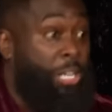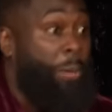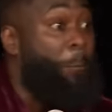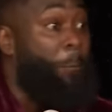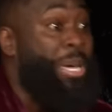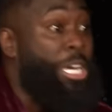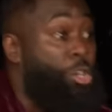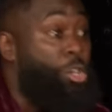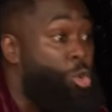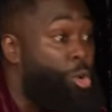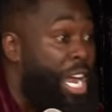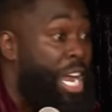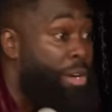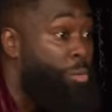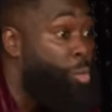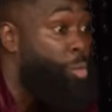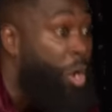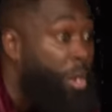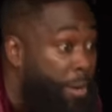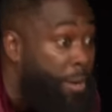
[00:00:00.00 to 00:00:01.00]
can be who they
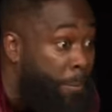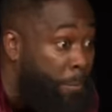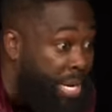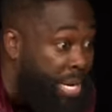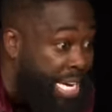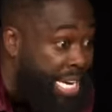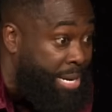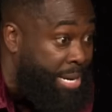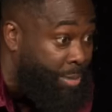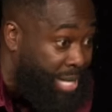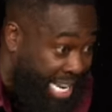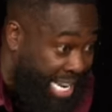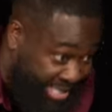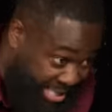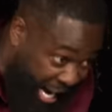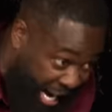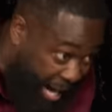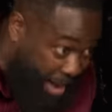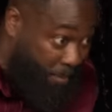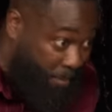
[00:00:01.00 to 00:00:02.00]
want to be when they're
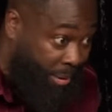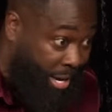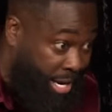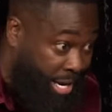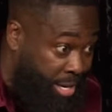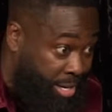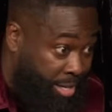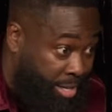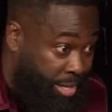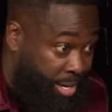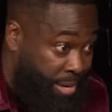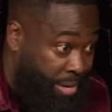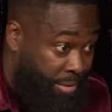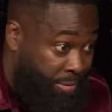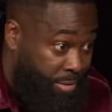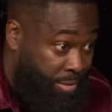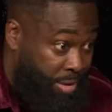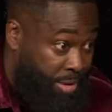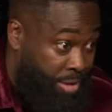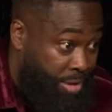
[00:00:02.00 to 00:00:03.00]
typing.
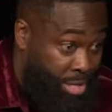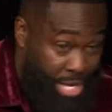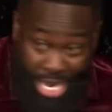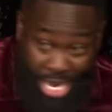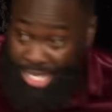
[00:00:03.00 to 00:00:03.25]
You